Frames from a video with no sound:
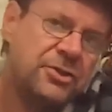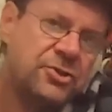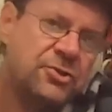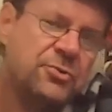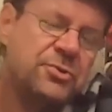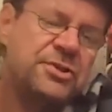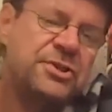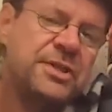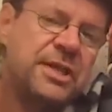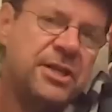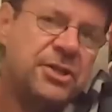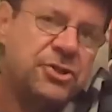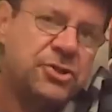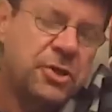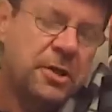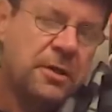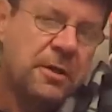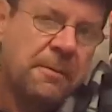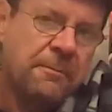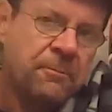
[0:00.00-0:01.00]
an
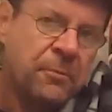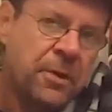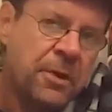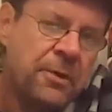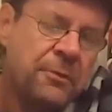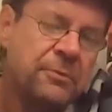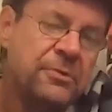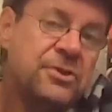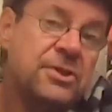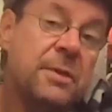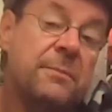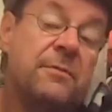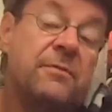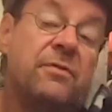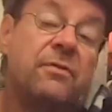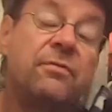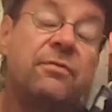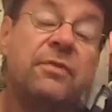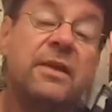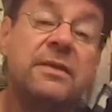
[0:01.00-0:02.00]
association with some
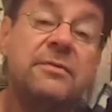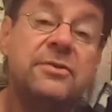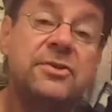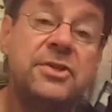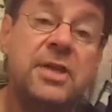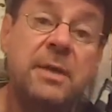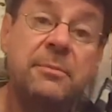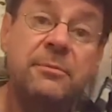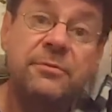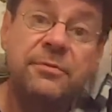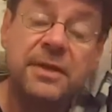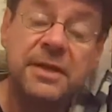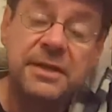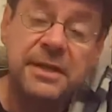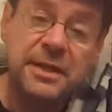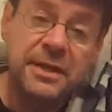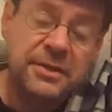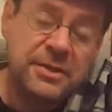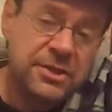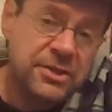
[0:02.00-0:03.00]
of the flavours that I'm
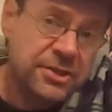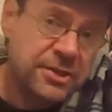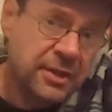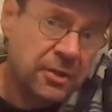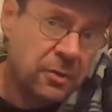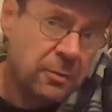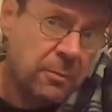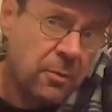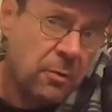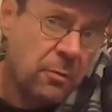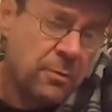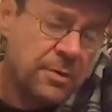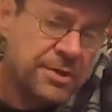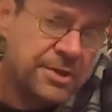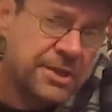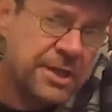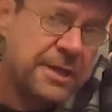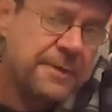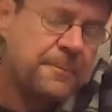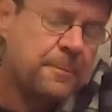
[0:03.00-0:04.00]
finding in this single malt
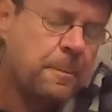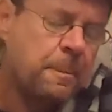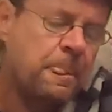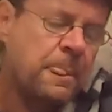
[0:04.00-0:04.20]
whisky.